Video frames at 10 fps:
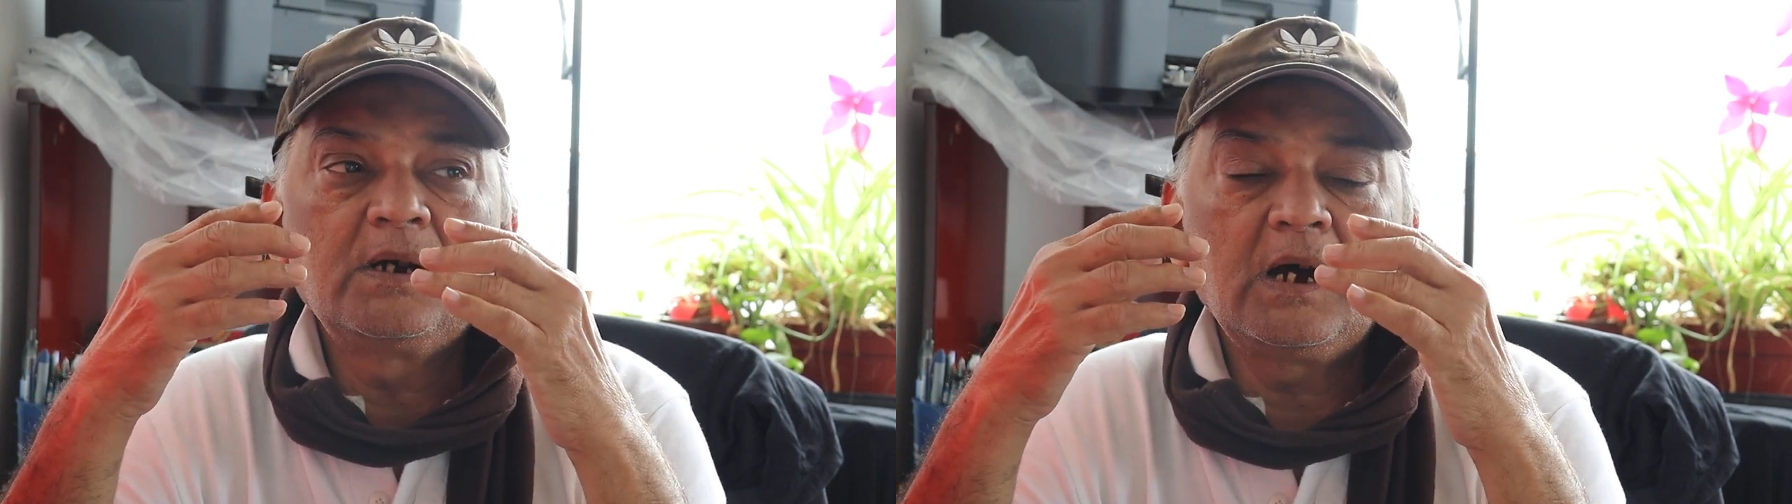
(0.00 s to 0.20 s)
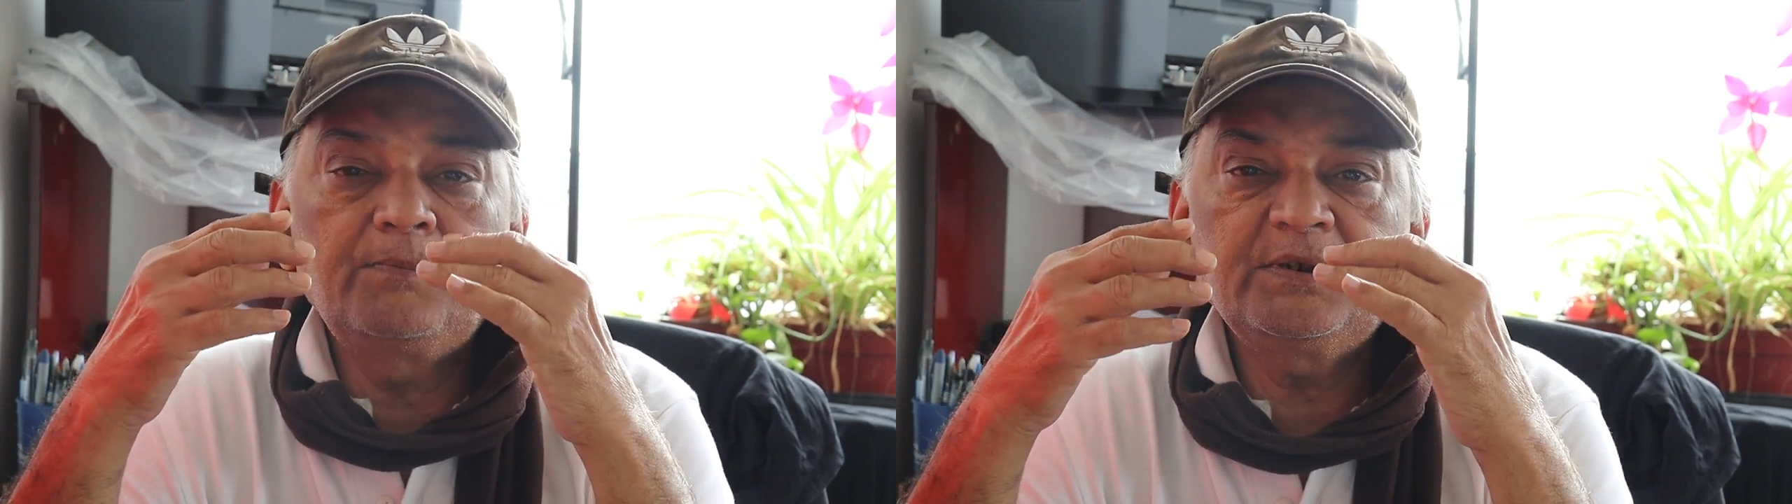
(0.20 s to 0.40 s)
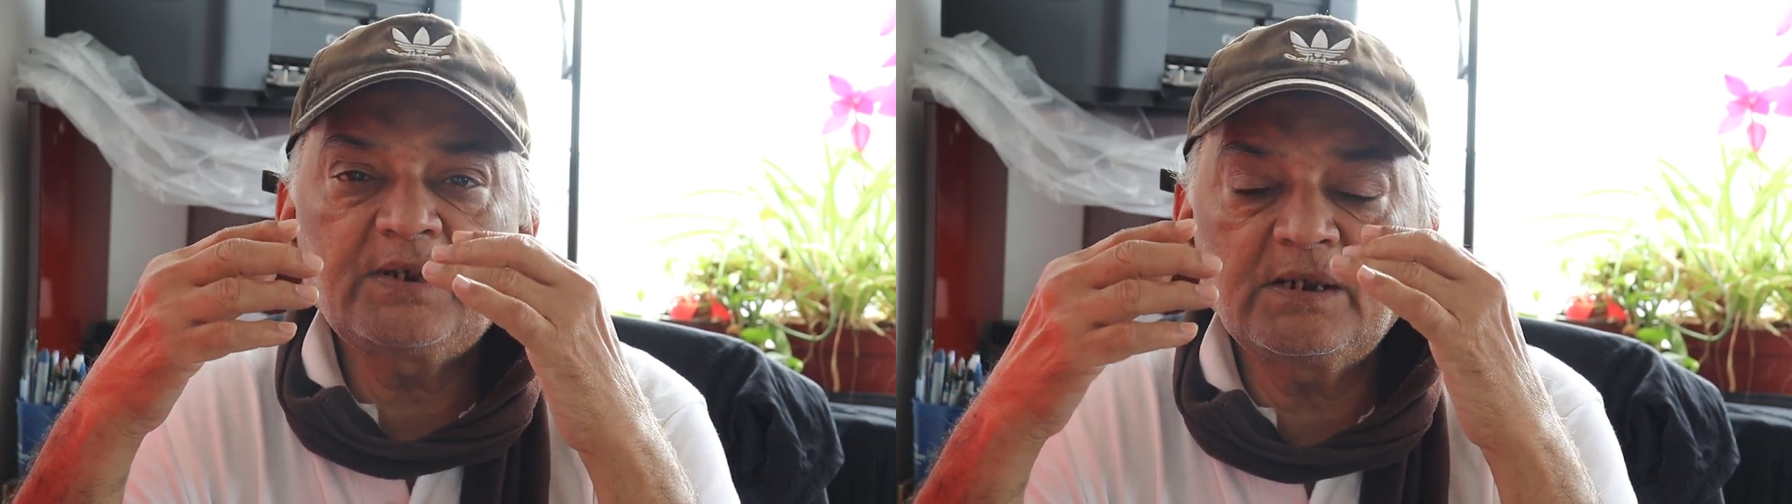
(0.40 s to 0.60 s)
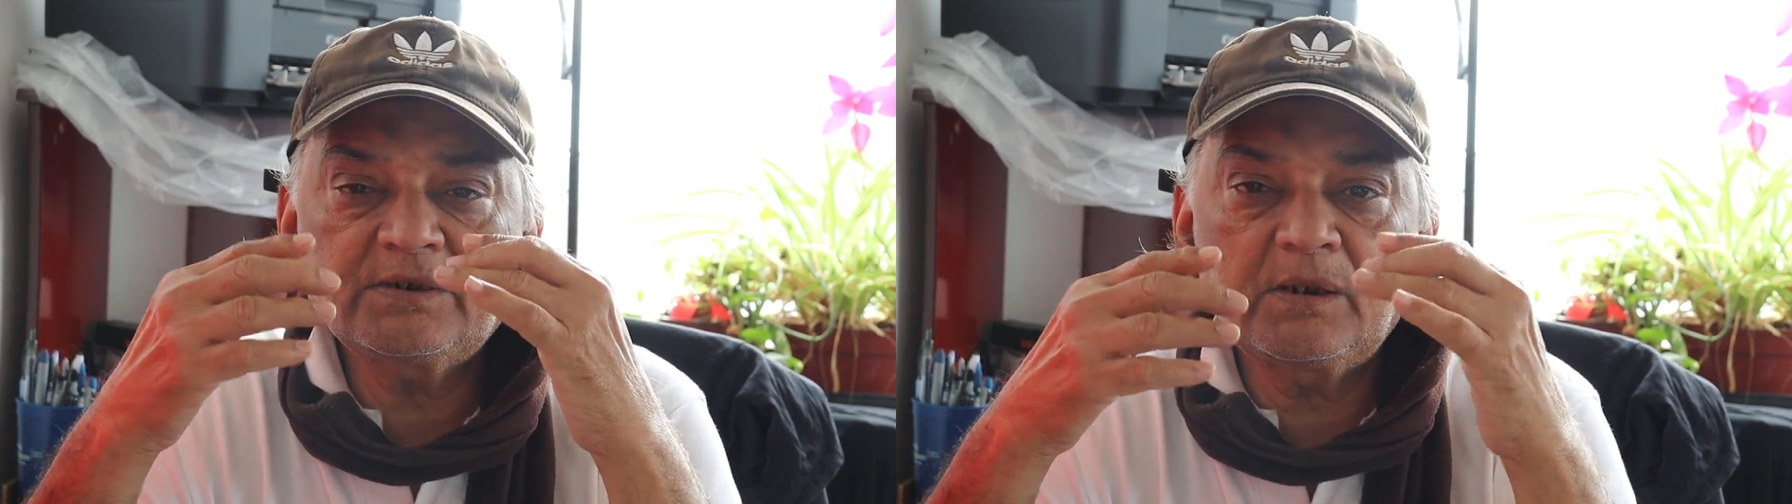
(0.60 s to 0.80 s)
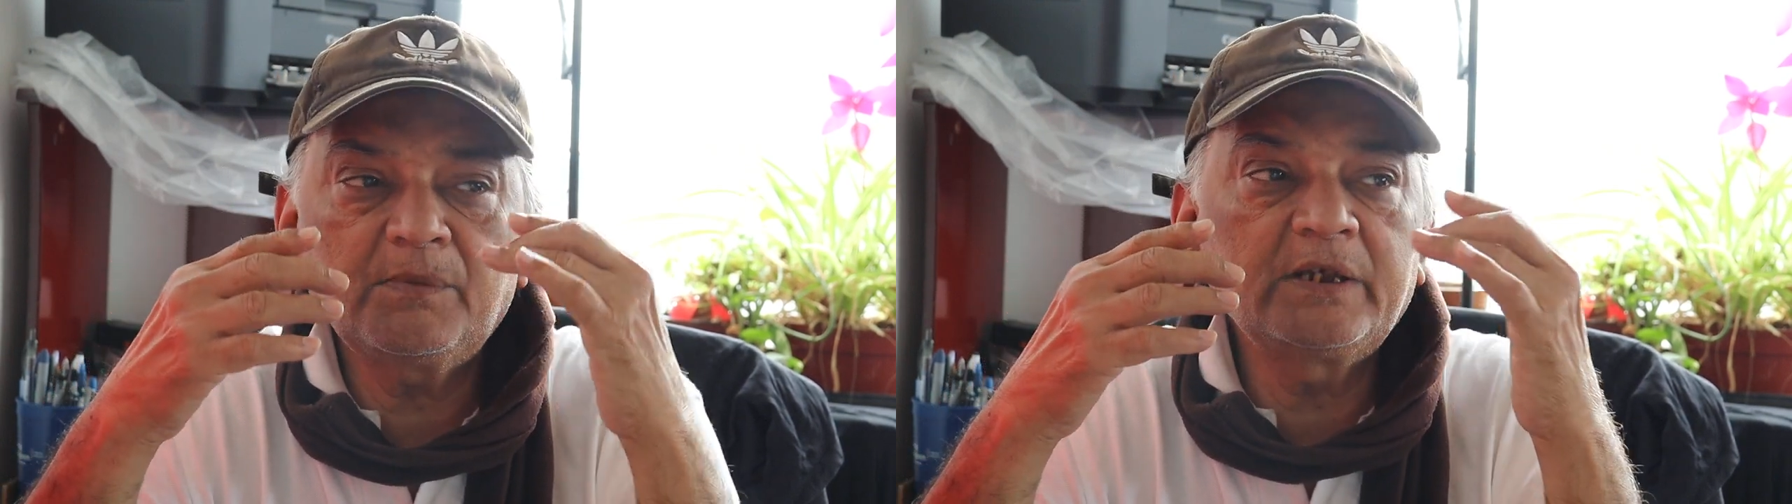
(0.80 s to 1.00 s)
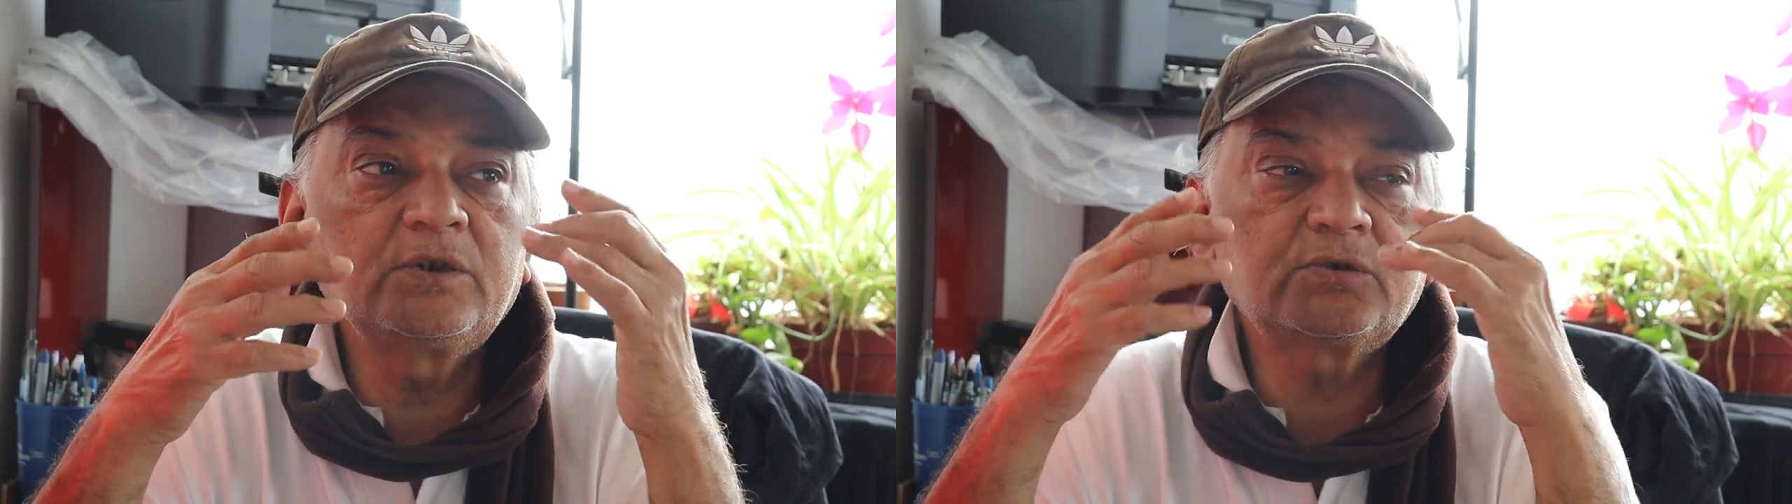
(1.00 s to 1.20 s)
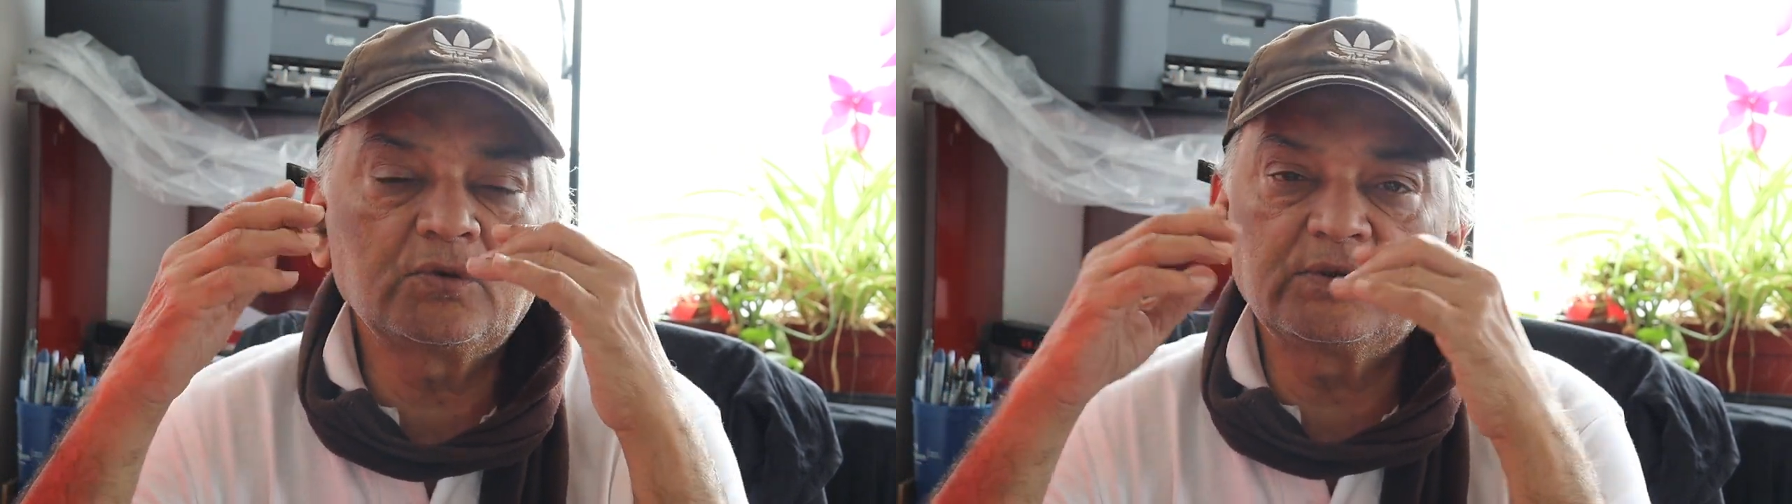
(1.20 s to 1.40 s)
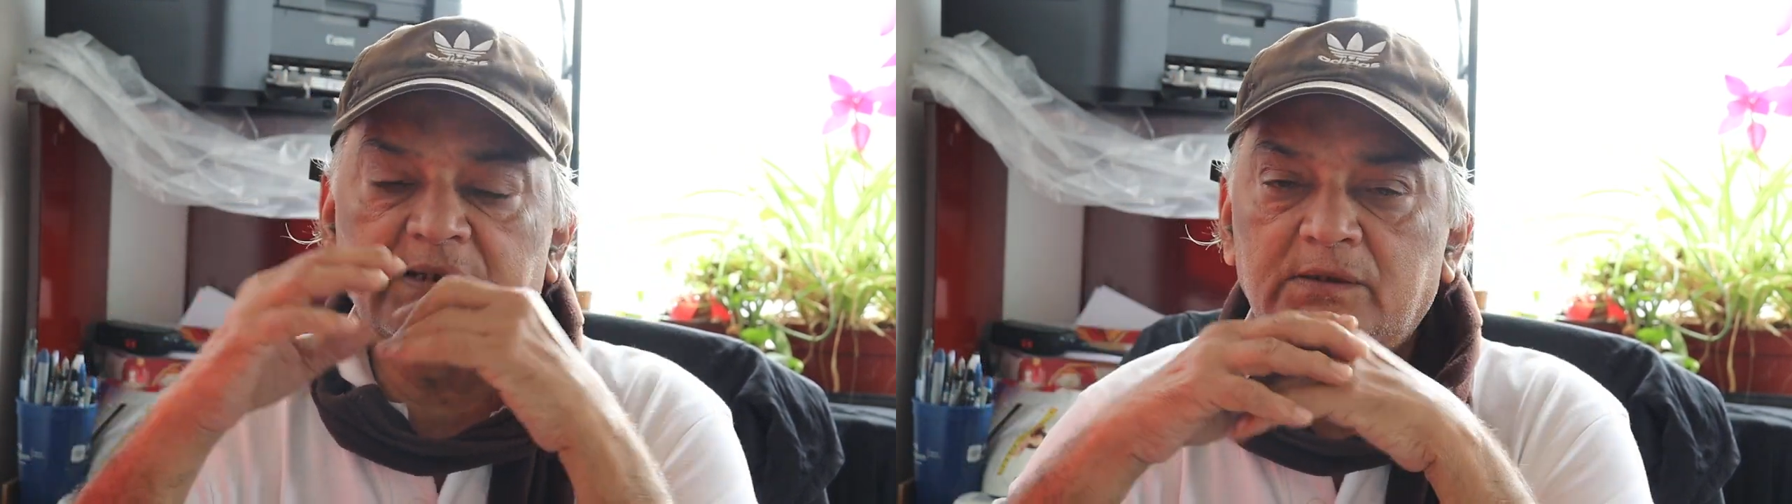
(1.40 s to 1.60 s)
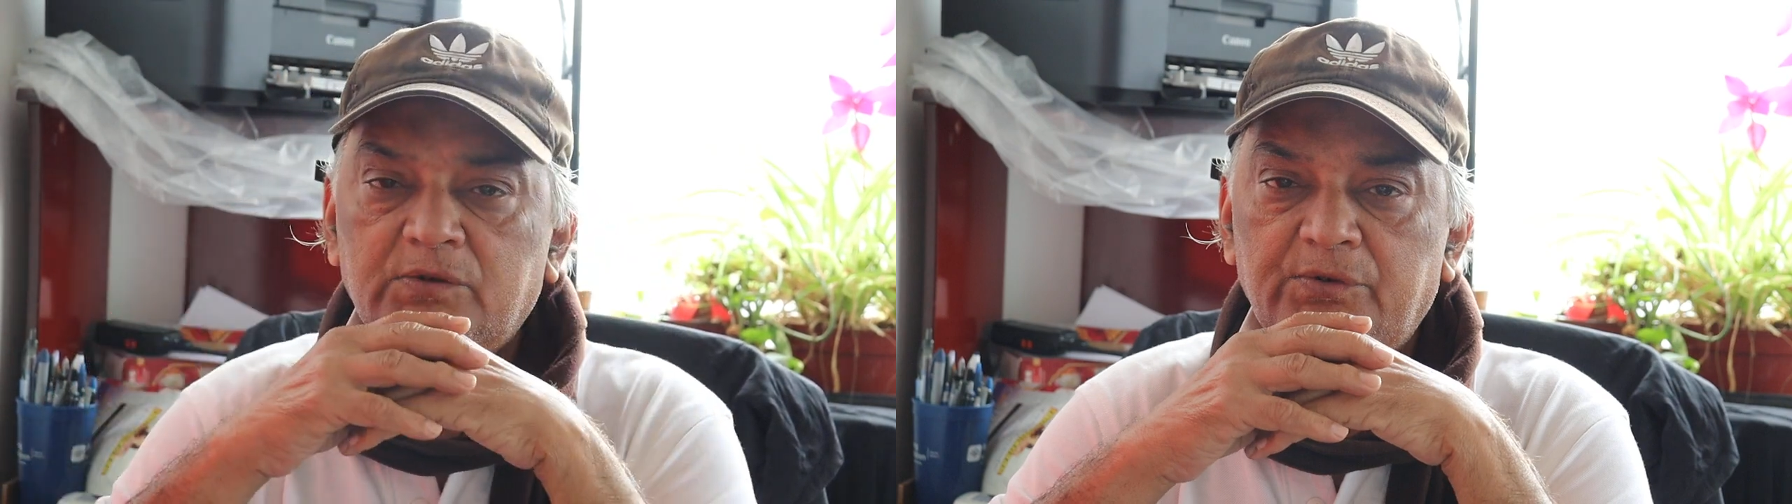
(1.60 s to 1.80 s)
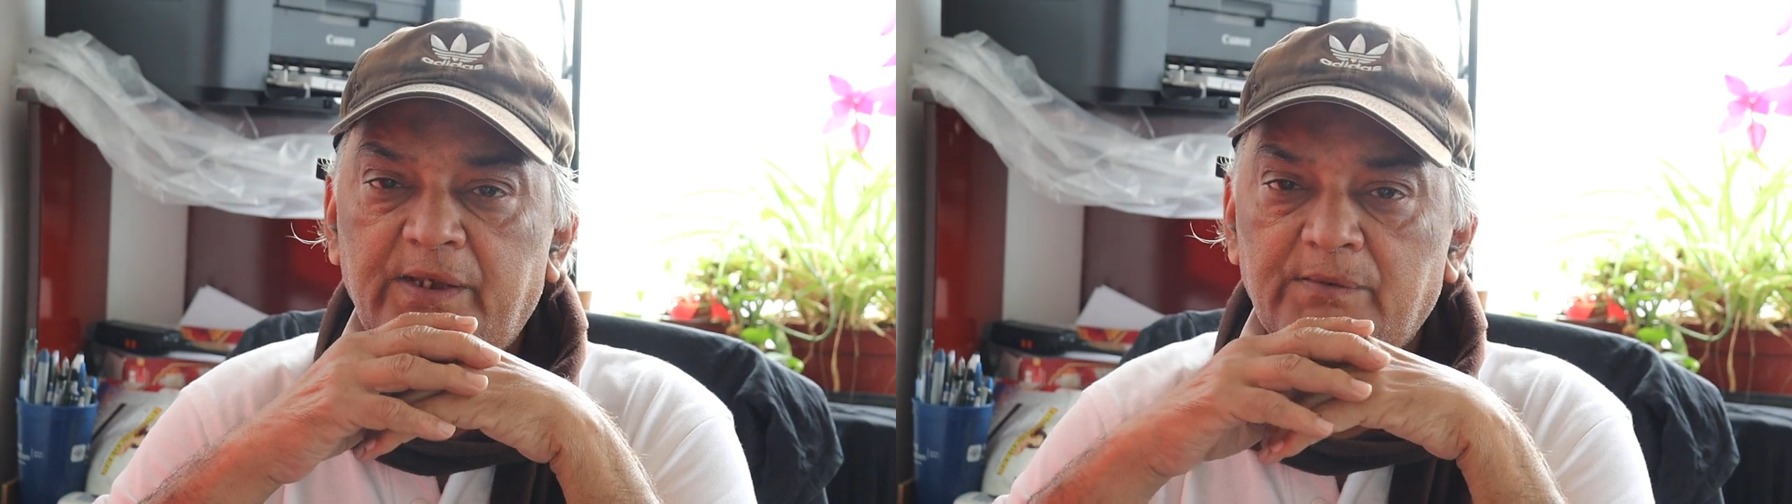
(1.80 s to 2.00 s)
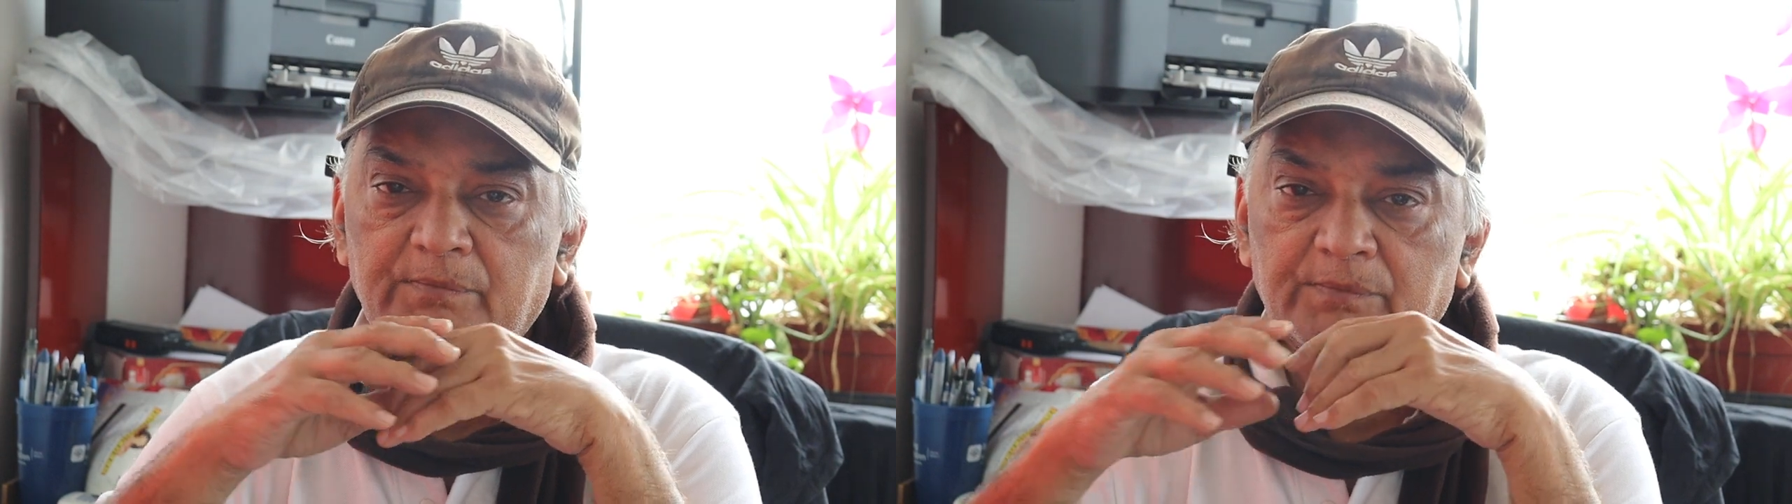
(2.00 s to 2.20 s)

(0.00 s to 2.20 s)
Abhishek Sharma, he showed that today.